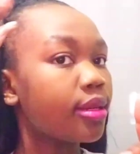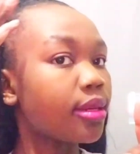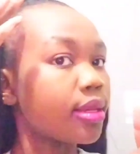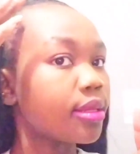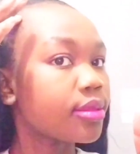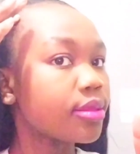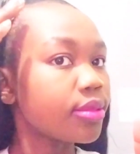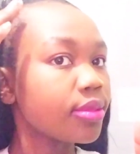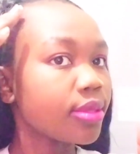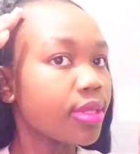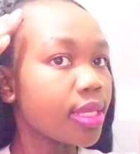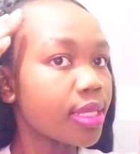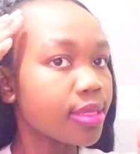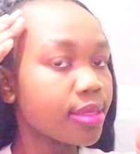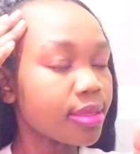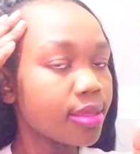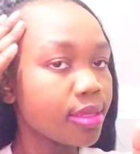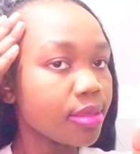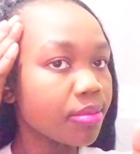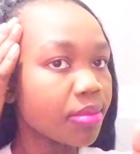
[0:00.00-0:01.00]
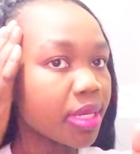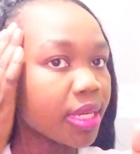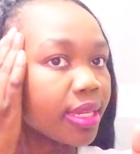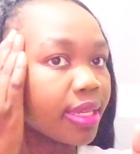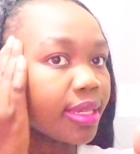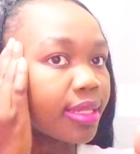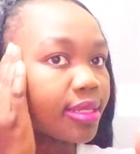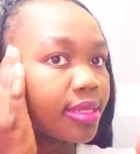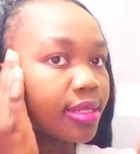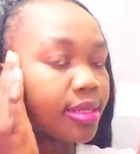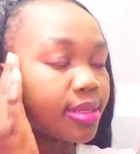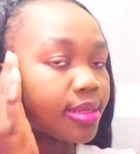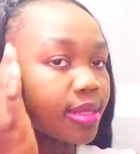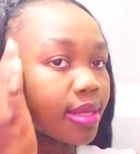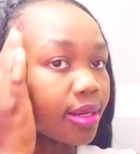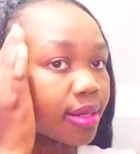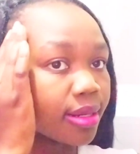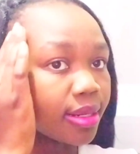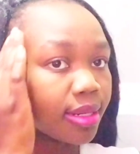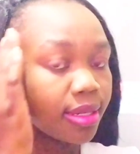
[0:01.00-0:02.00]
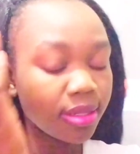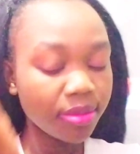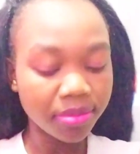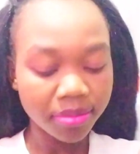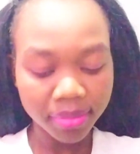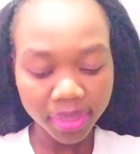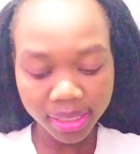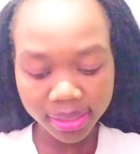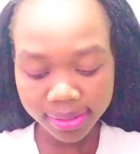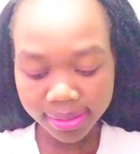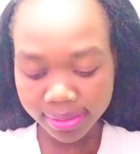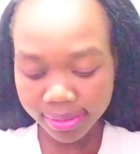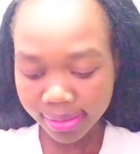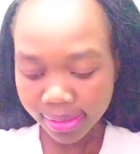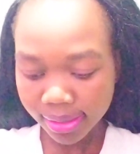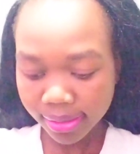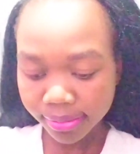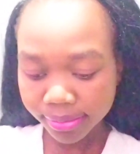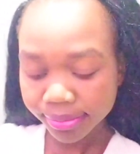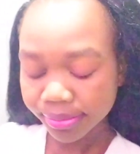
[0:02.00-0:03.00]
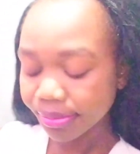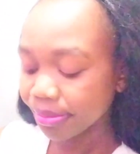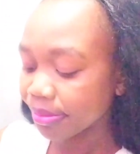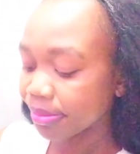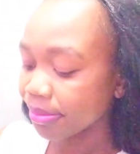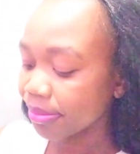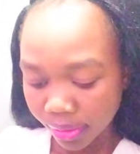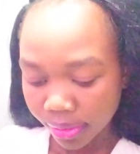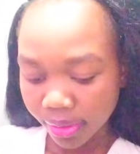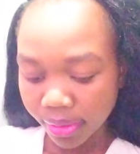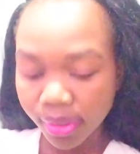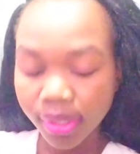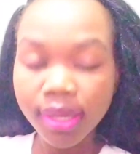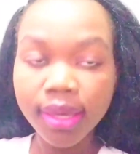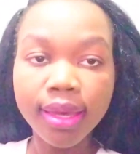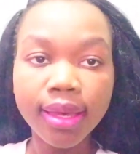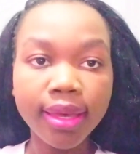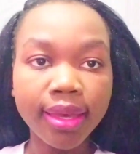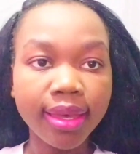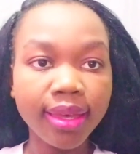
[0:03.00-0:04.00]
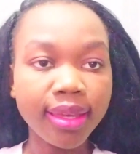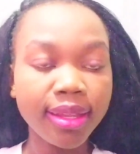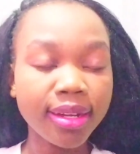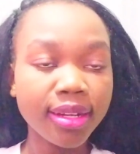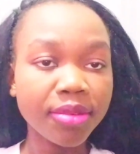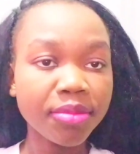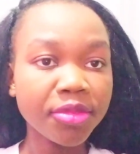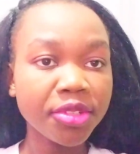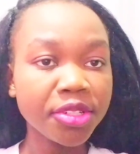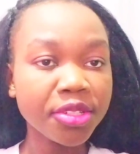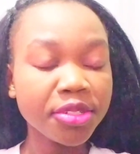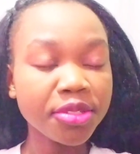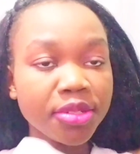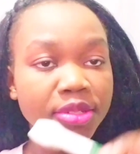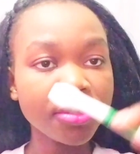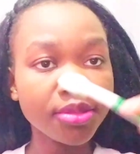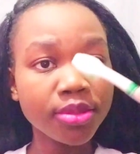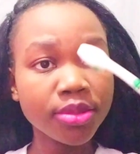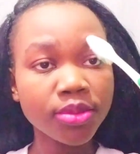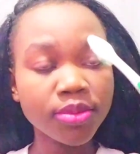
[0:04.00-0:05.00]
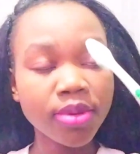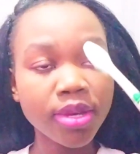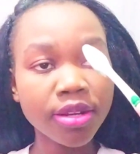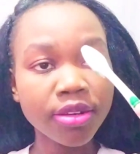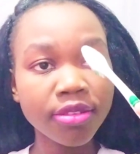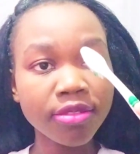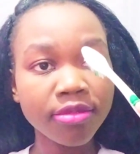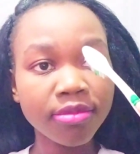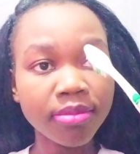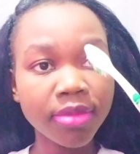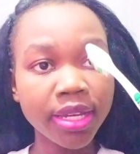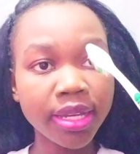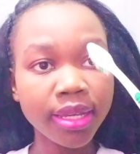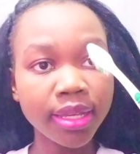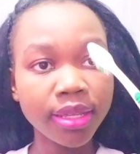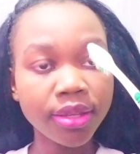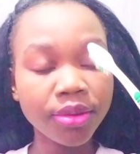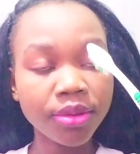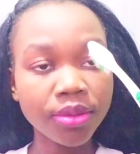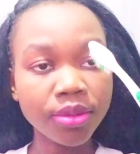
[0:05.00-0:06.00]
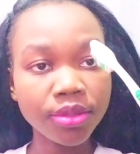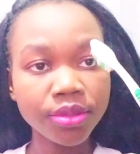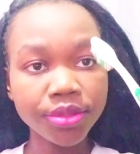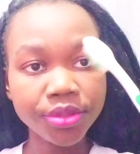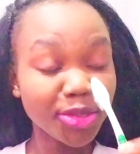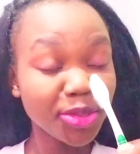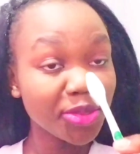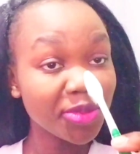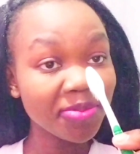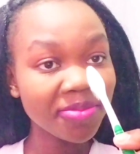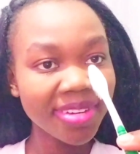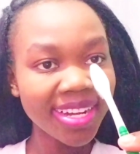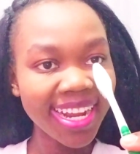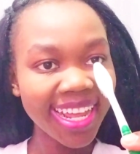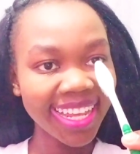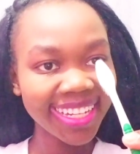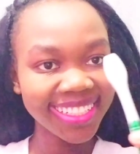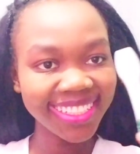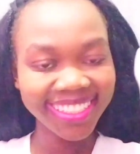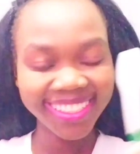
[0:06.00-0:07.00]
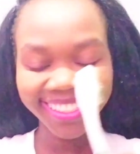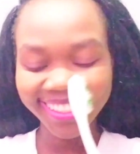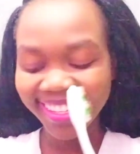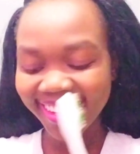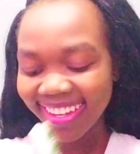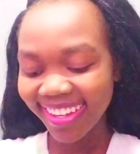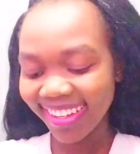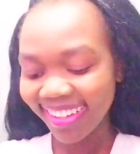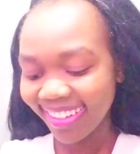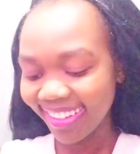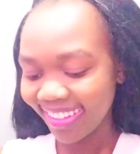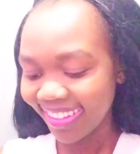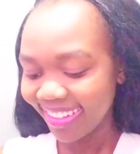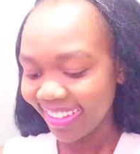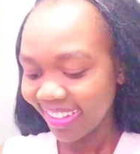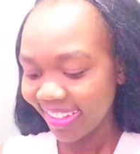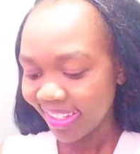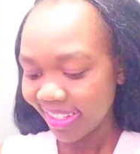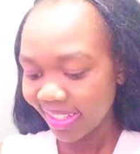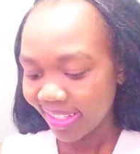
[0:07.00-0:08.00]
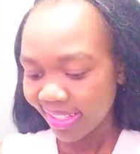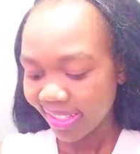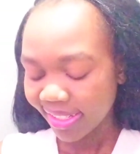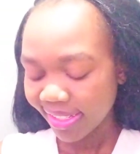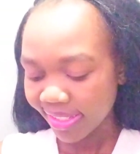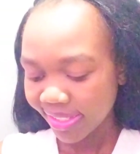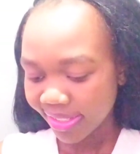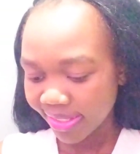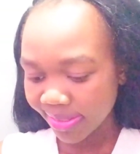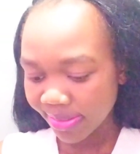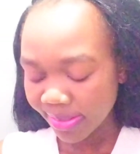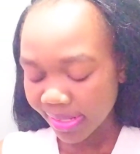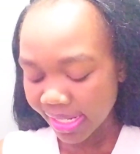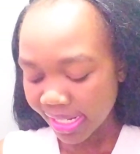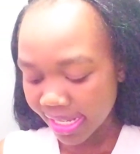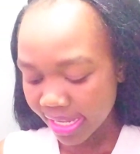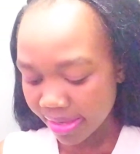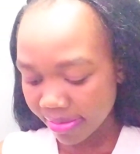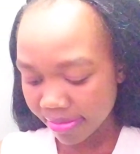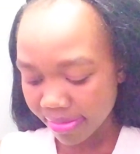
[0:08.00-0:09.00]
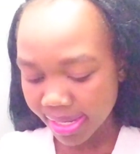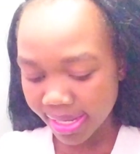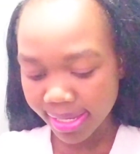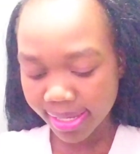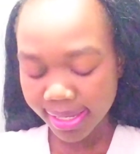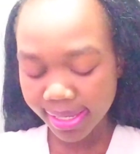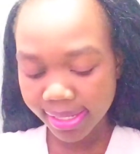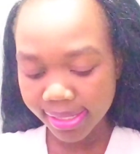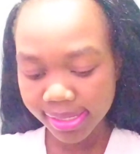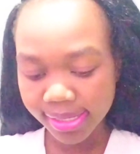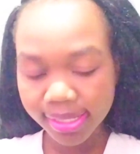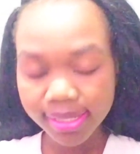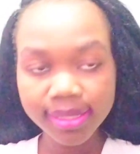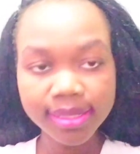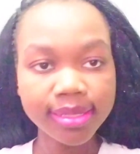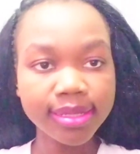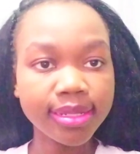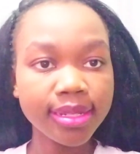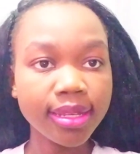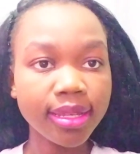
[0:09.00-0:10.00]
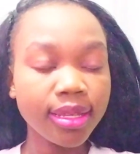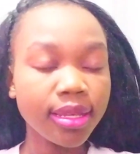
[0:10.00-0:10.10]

As you can see, my edges are really messy. and I'm going to use one of my old toothbrush, yeah, to lay my edges.